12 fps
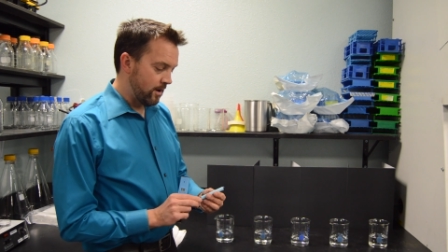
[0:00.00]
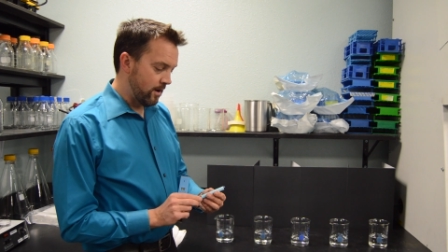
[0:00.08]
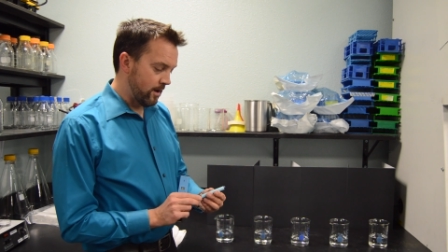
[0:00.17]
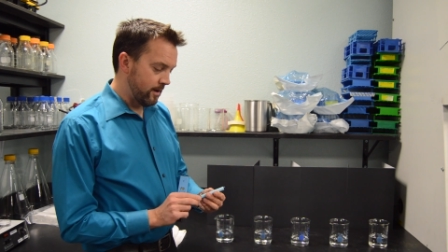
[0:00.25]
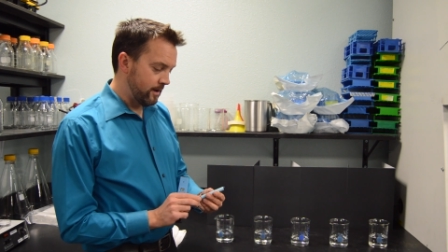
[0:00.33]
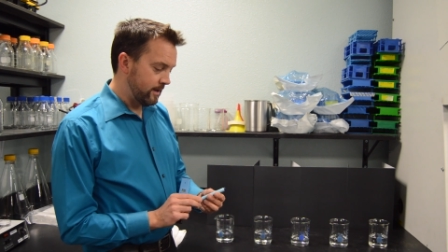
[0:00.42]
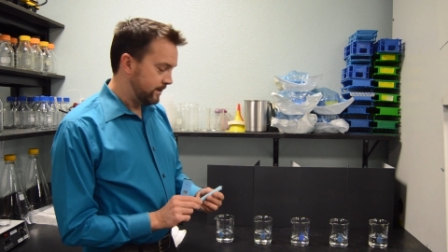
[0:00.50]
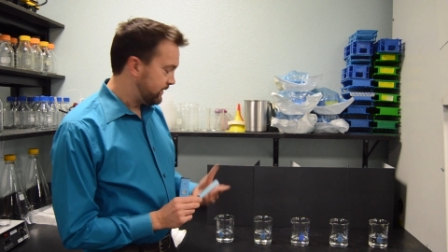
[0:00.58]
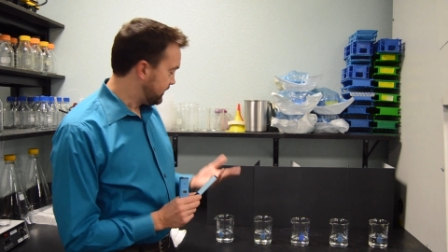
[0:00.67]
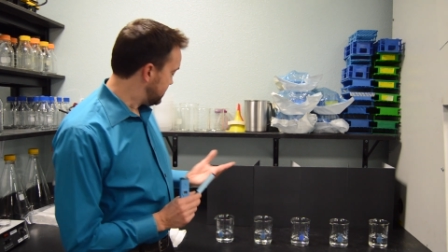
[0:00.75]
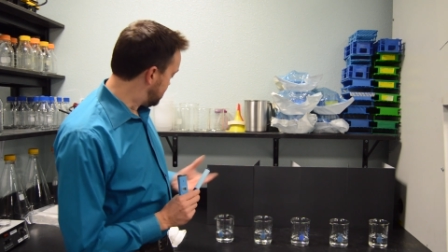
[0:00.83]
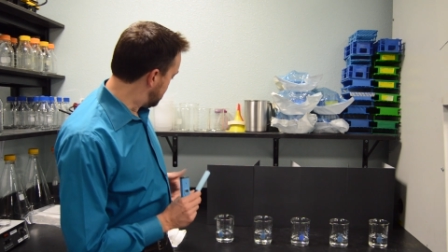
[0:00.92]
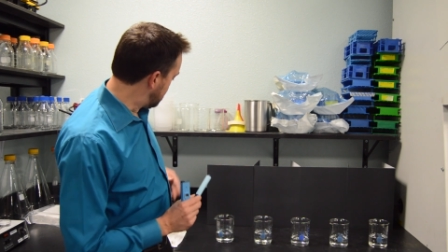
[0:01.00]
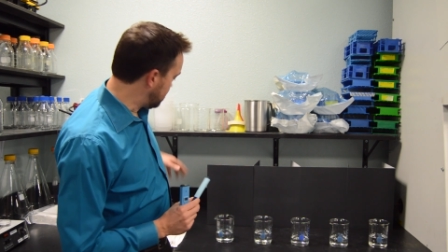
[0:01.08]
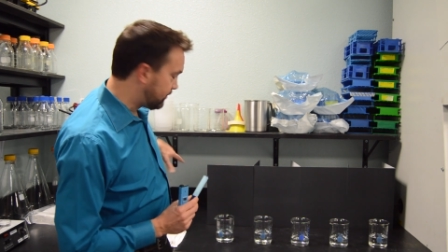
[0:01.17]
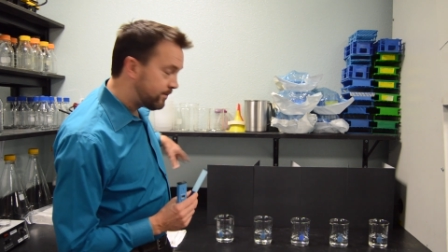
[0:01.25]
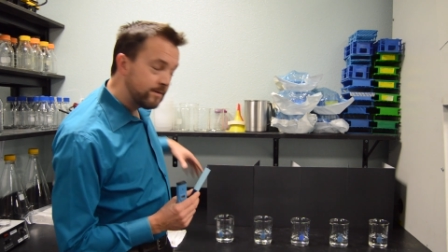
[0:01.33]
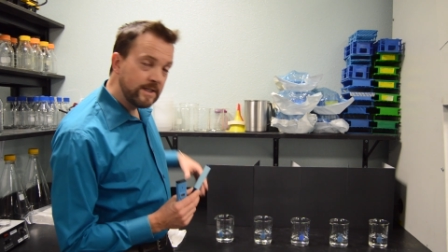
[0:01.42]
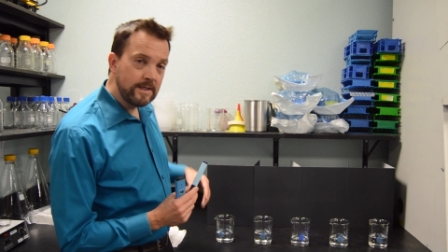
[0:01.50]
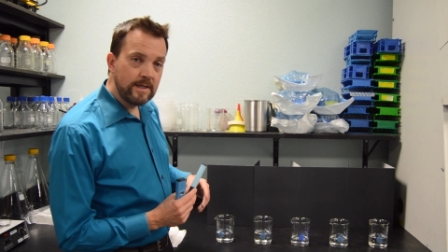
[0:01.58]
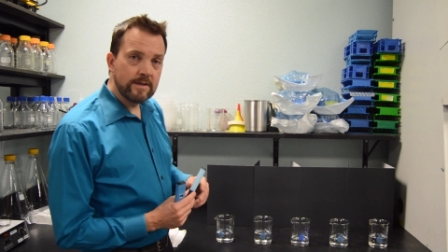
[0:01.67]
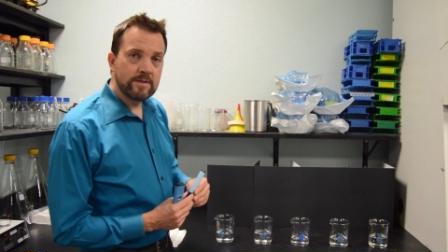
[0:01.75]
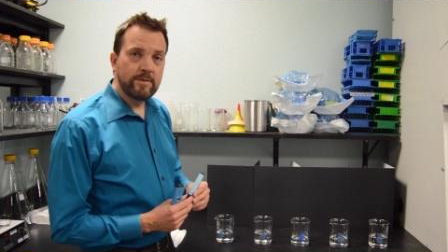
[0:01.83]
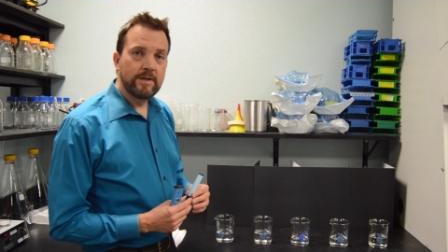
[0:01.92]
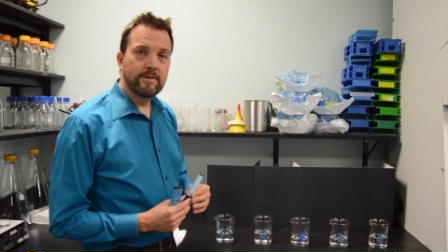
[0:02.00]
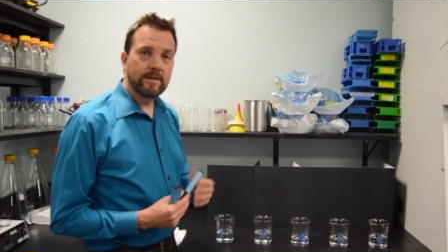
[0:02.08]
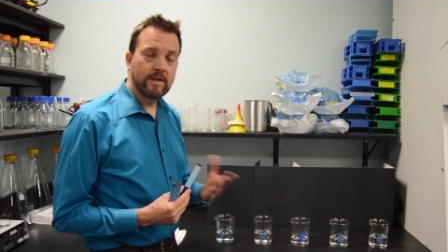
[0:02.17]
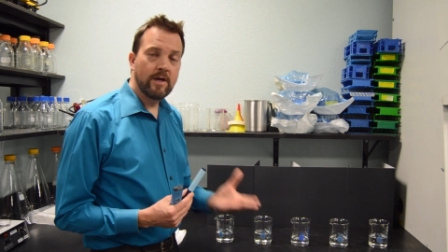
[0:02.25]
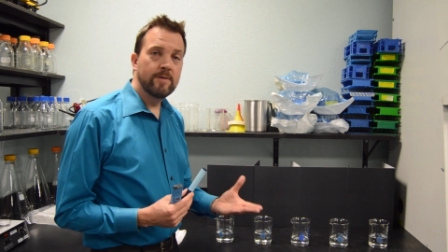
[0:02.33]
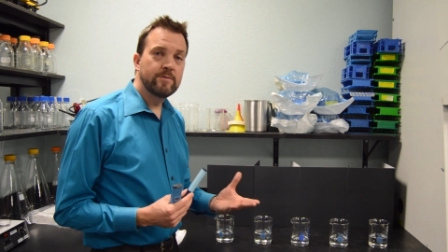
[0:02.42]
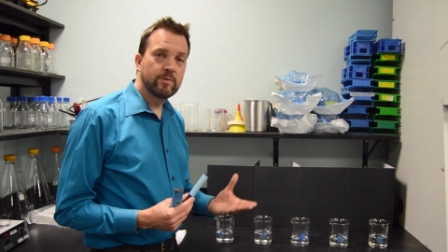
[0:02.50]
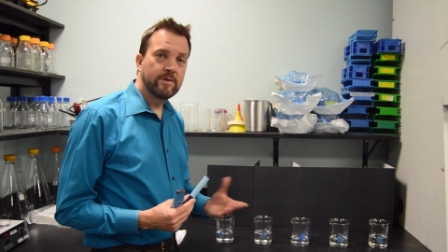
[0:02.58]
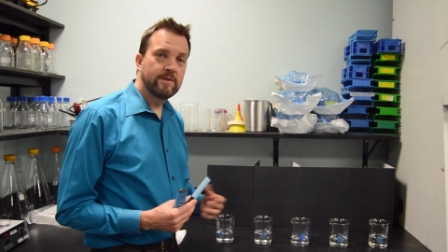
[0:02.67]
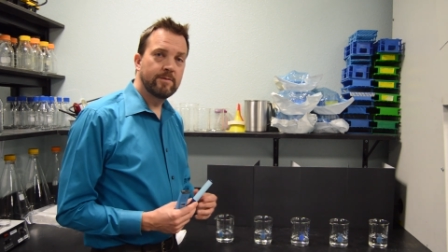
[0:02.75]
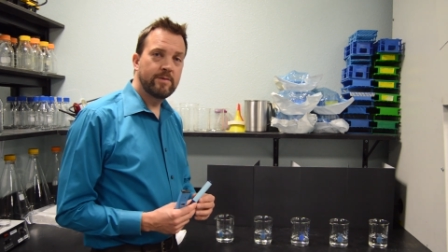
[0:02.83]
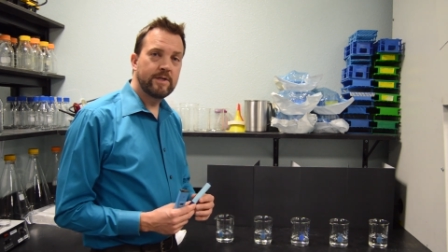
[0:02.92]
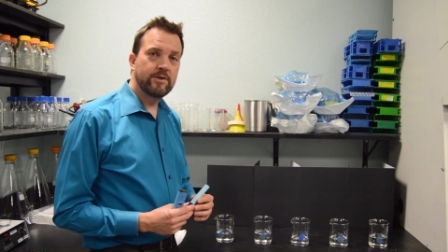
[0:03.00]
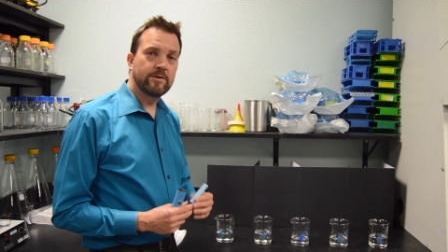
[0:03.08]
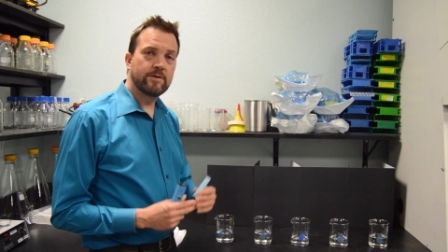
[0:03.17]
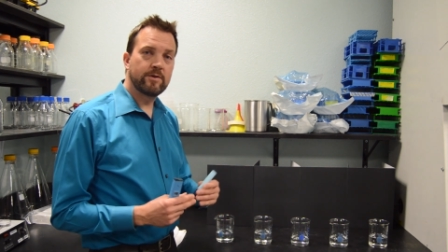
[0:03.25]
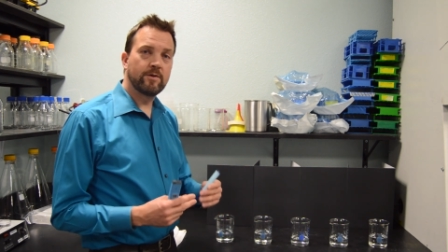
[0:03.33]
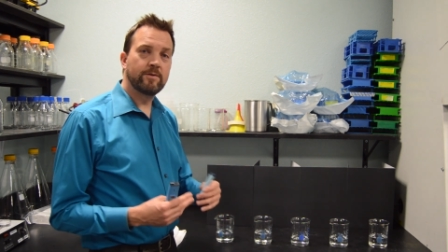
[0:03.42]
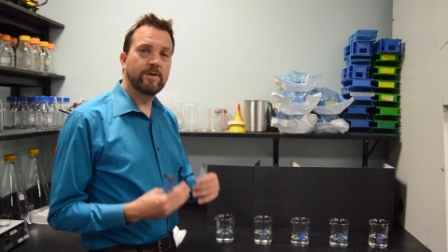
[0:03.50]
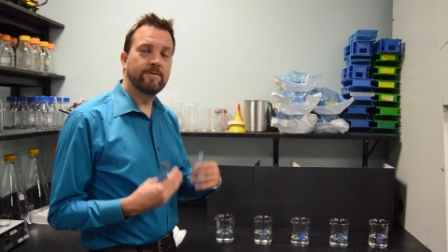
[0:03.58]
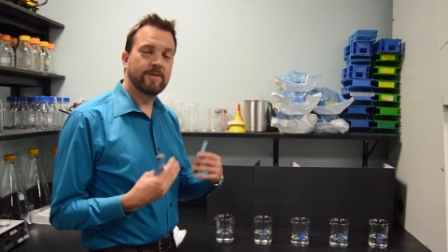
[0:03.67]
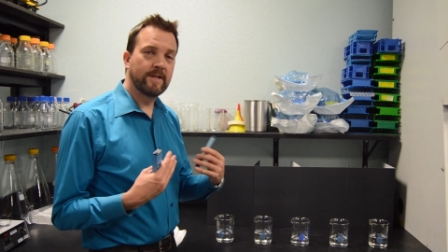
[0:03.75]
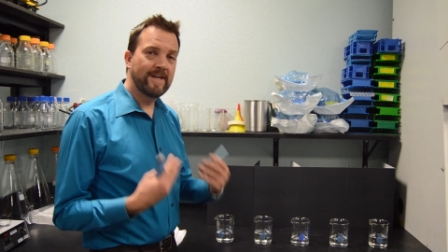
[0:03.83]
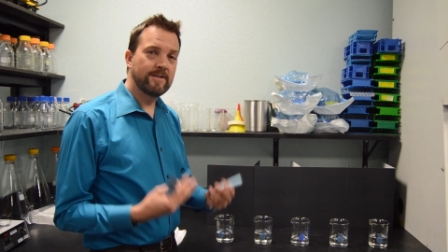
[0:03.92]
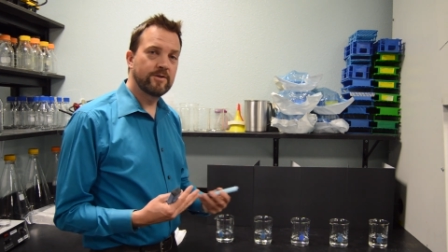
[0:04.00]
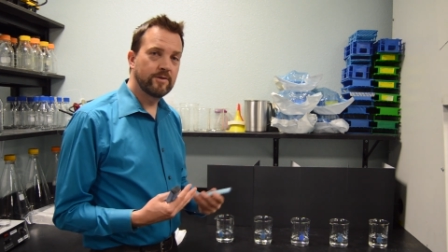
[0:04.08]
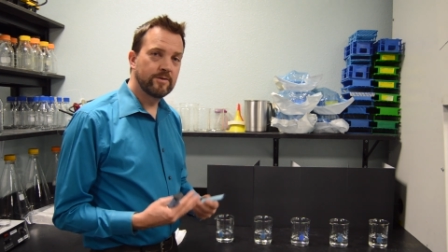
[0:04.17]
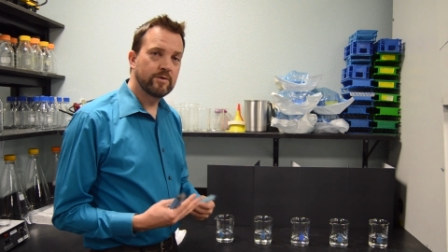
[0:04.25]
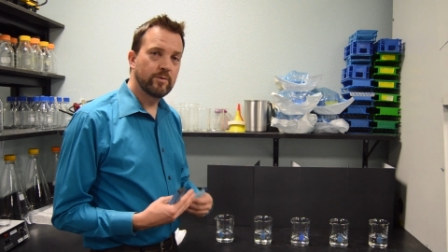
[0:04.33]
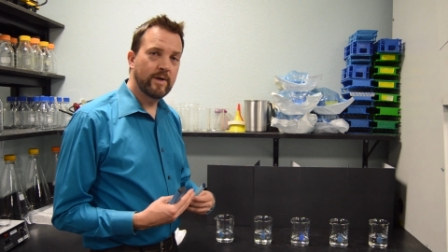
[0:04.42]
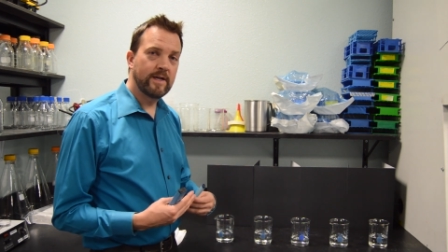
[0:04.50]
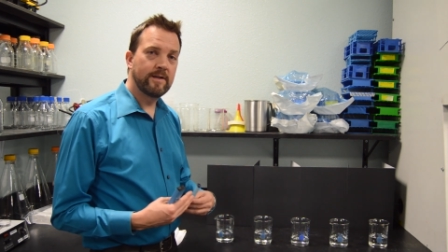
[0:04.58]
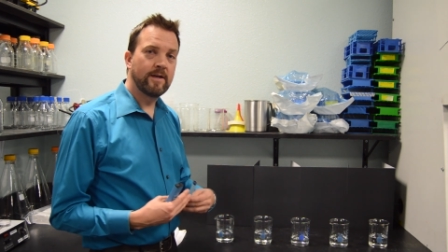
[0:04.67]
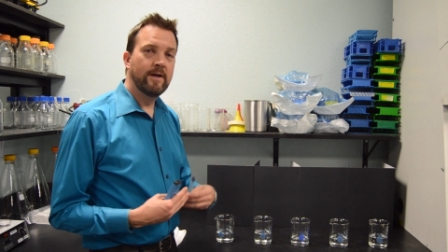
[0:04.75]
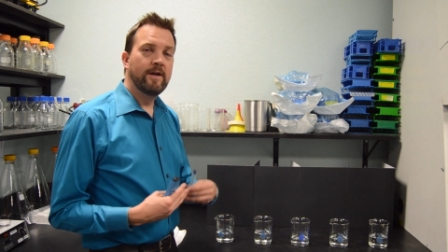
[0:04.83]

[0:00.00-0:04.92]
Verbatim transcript: And this is the TDS meter that comes with the pitcher. So if the light turns red,